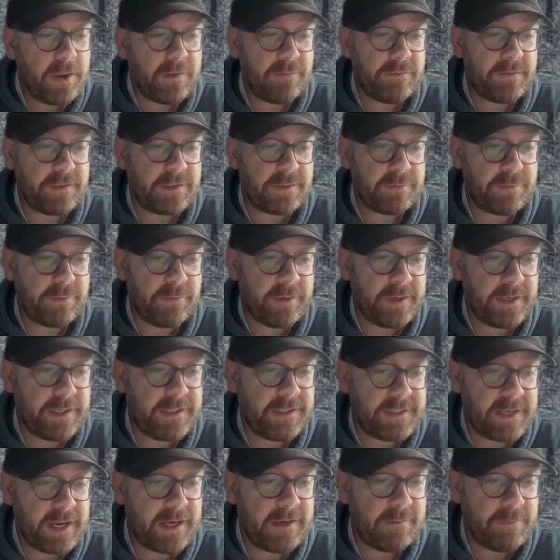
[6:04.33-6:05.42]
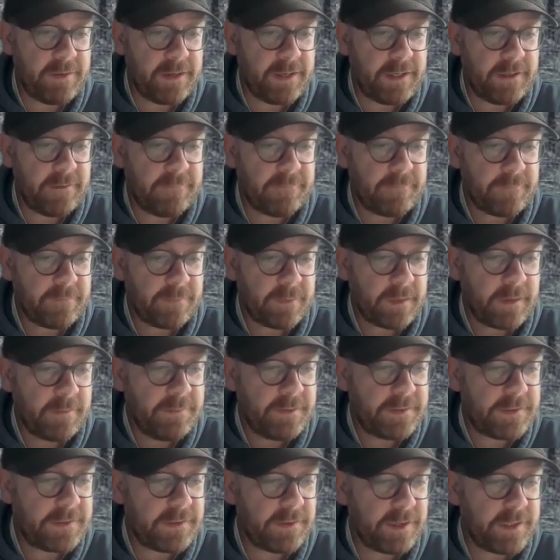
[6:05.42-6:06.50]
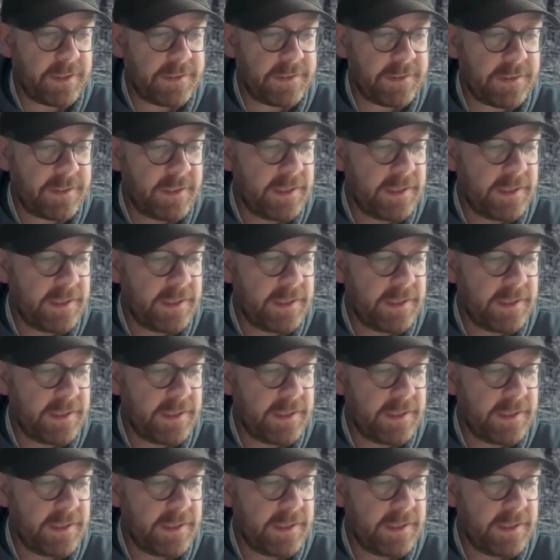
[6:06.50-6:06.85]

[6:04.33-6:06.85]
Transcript: of us pretty dead beat. Besides,